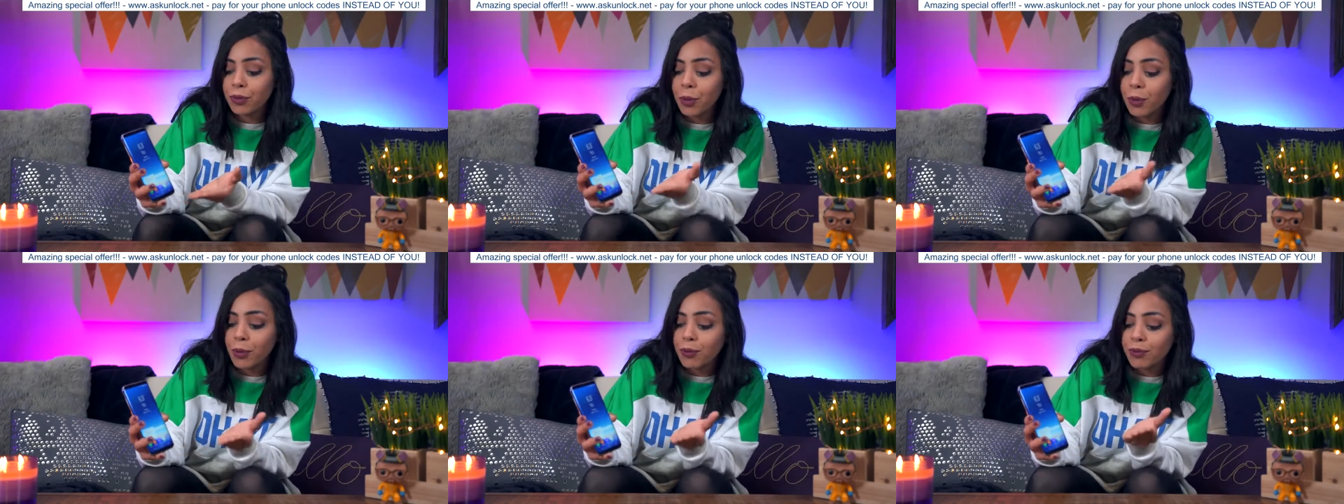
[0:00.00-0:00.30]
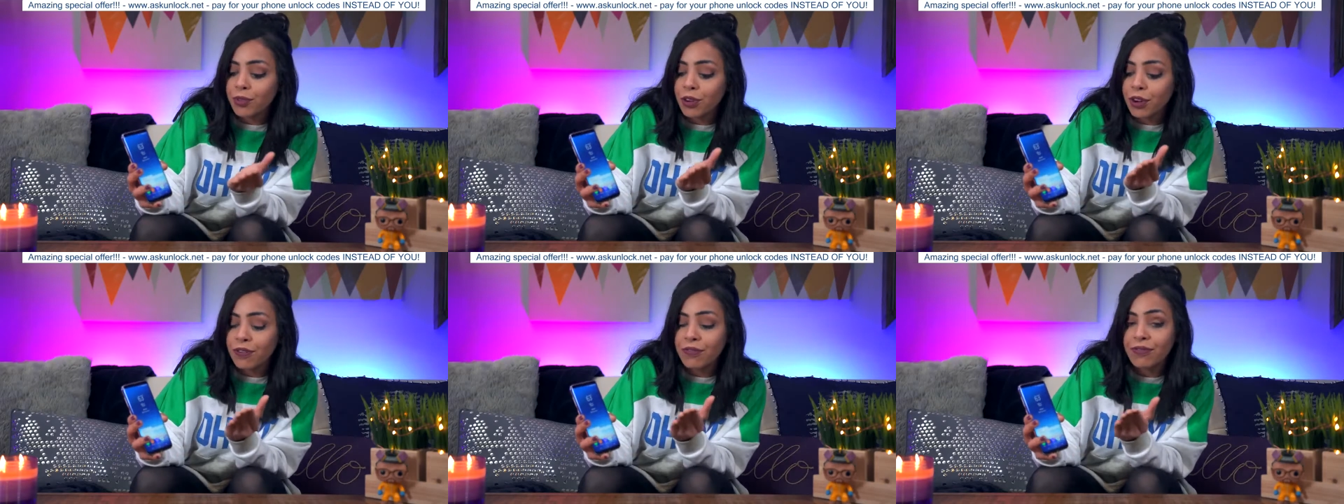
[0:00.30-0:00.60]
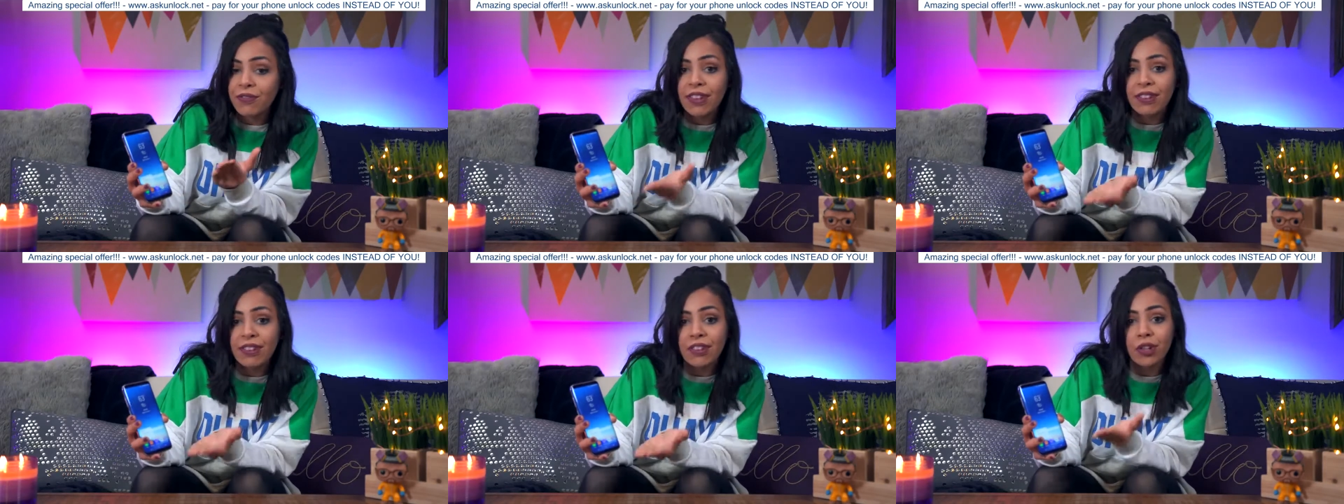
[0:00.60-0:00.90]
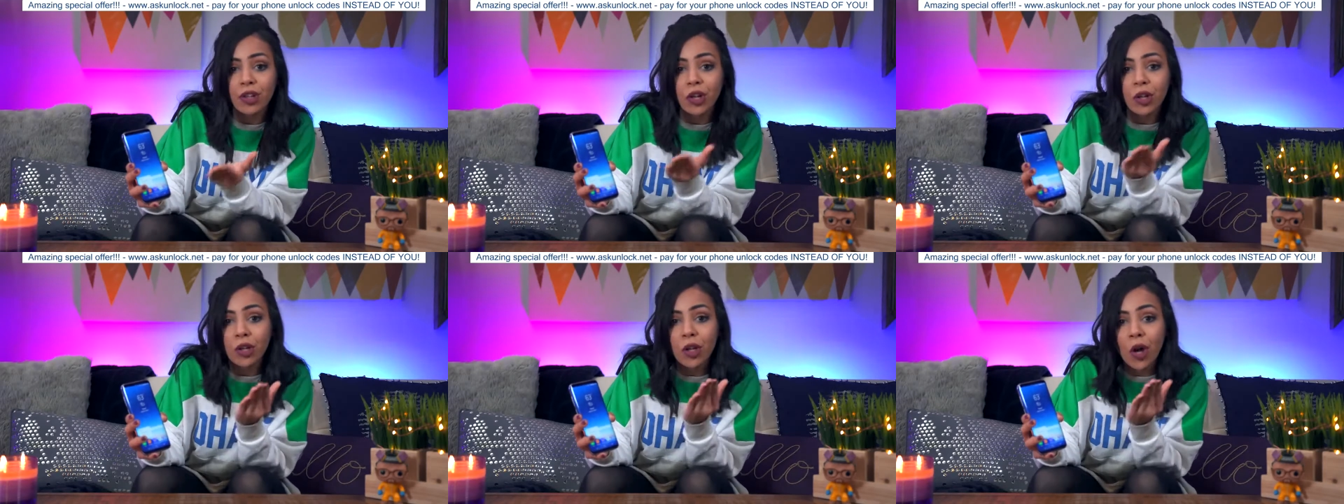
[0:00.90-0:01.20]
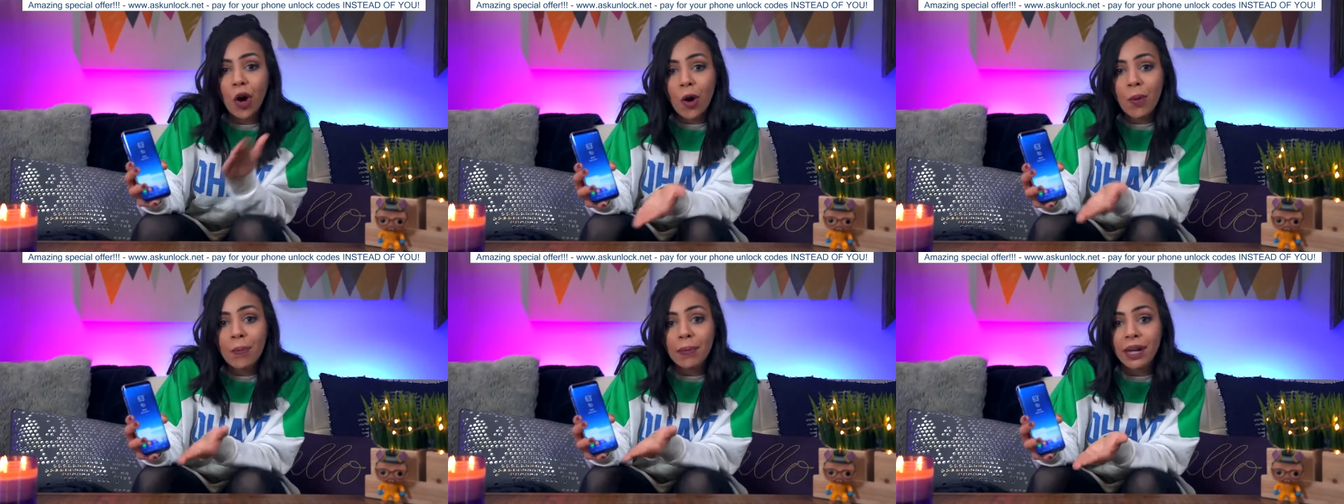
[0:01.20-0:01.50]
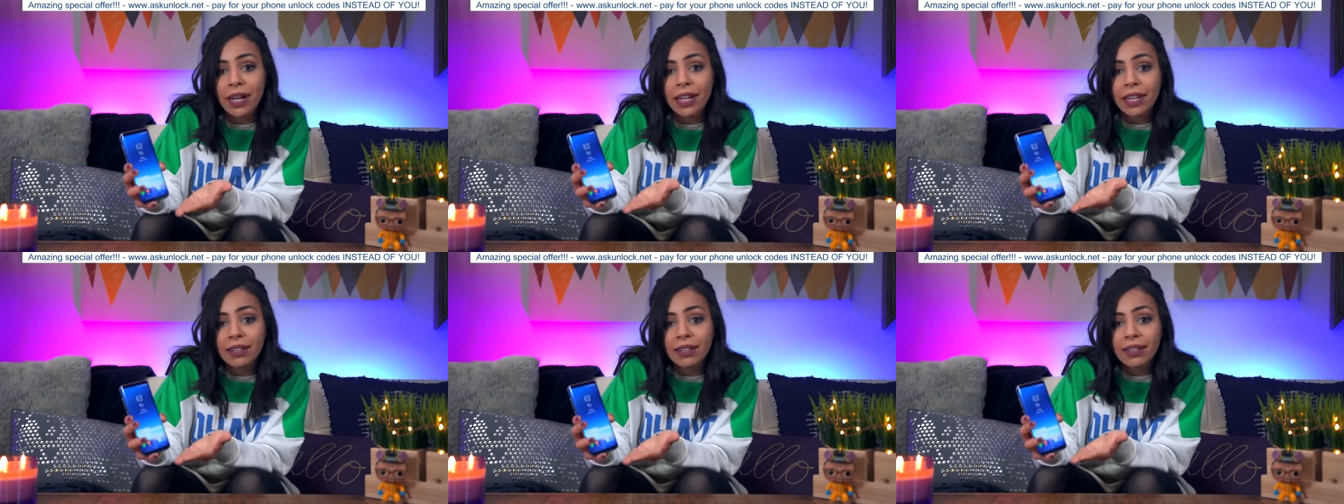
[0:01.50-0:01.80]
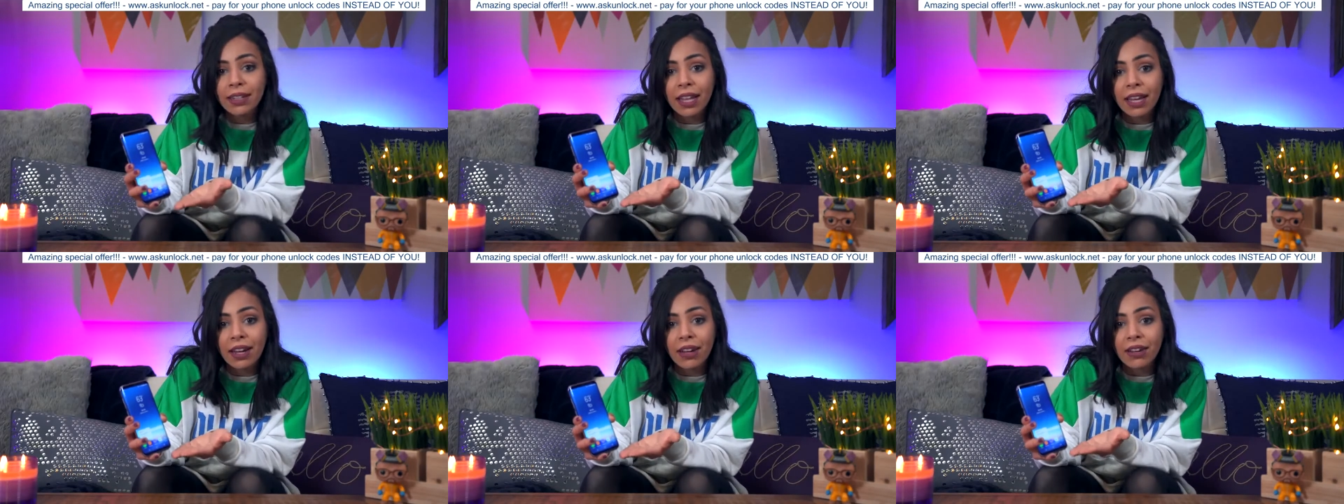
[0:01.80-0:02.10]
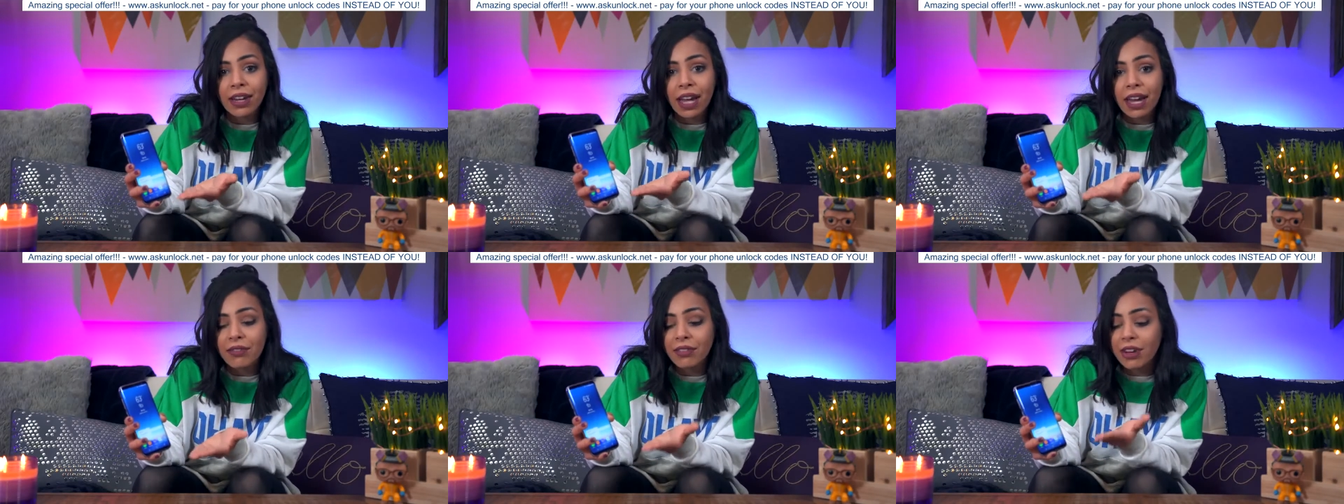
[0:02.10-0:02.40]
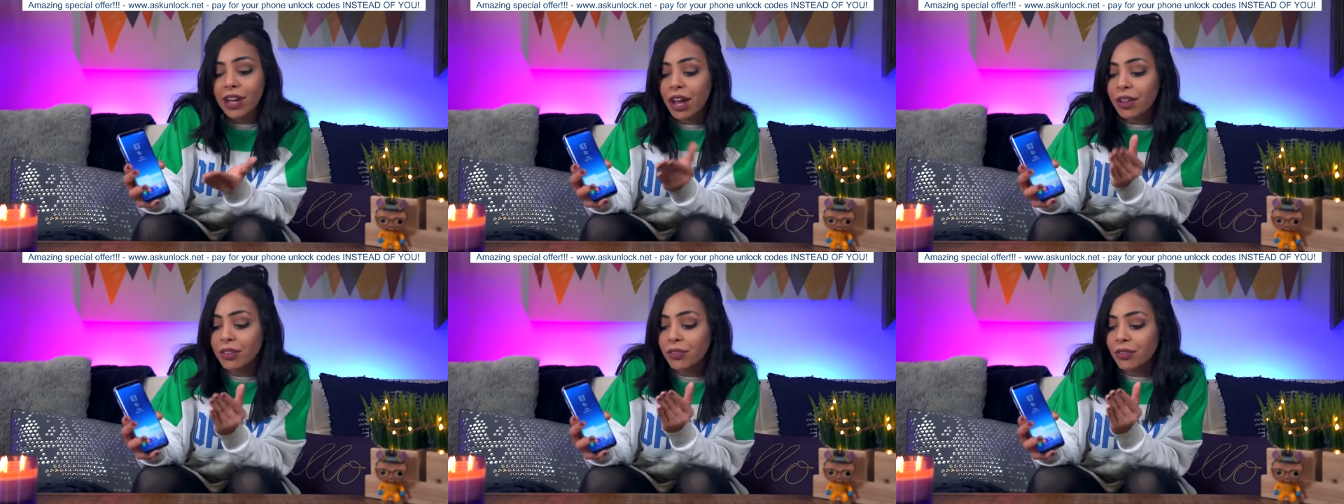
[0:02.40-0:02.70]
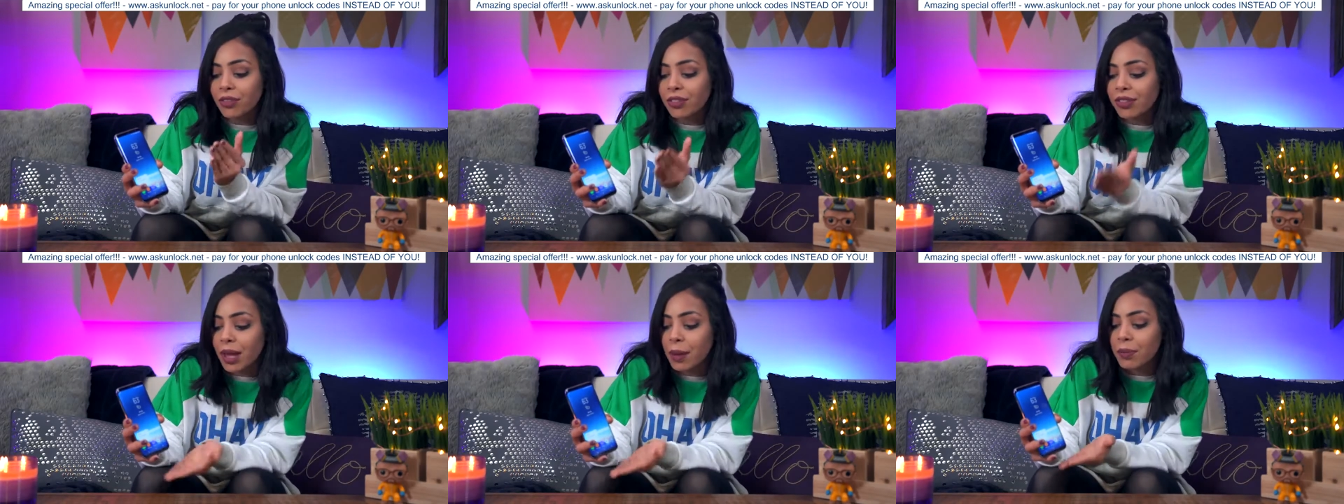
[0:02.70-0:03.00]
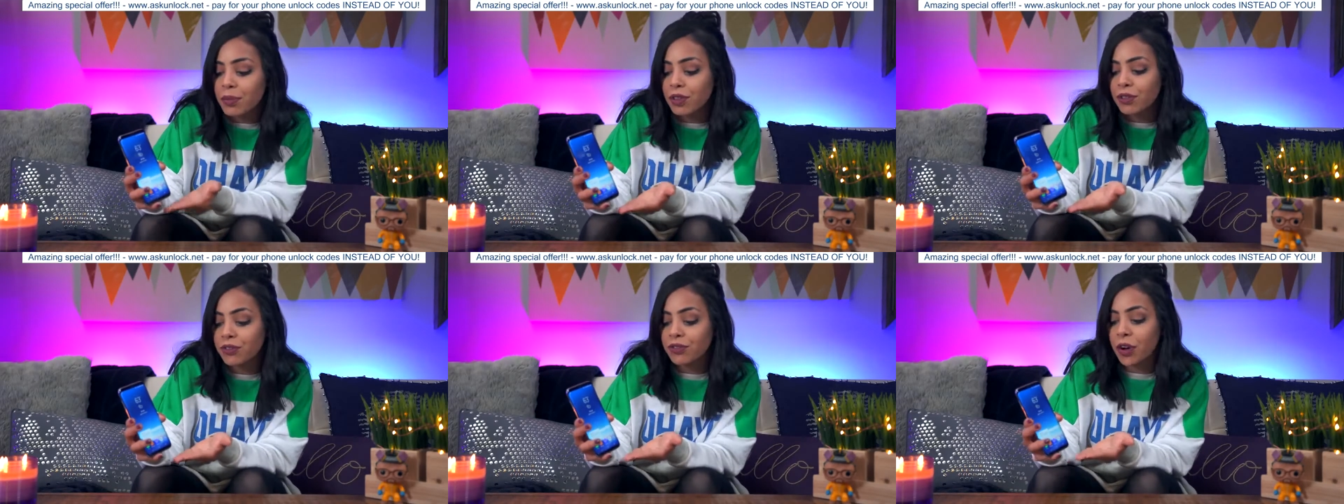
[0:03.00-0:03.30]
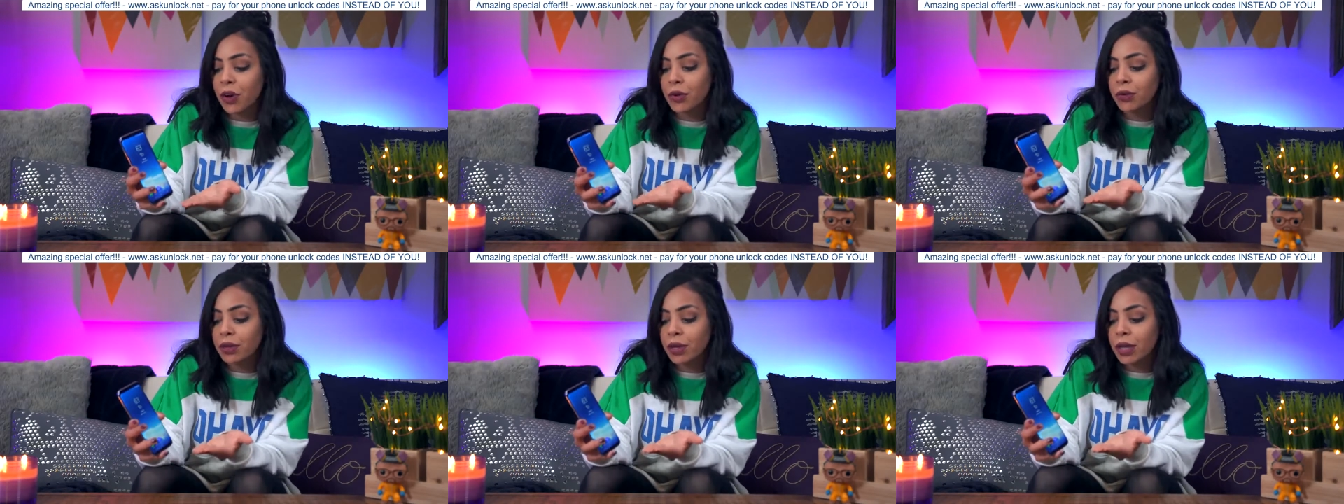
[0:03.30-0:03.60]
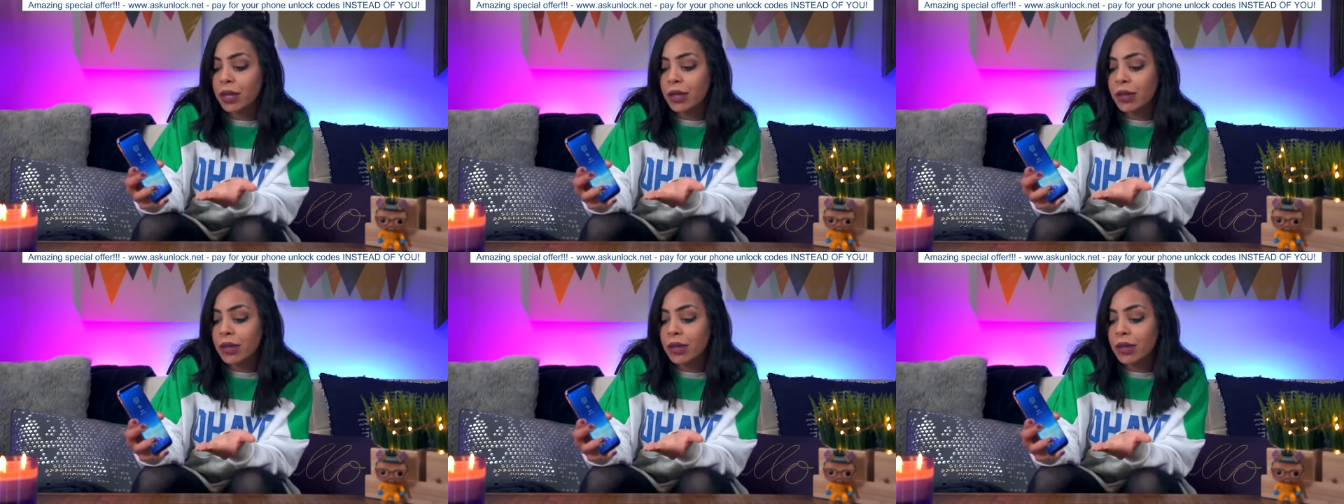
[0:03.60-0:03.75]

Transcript: room for a physical home button like on every other Samsung phone.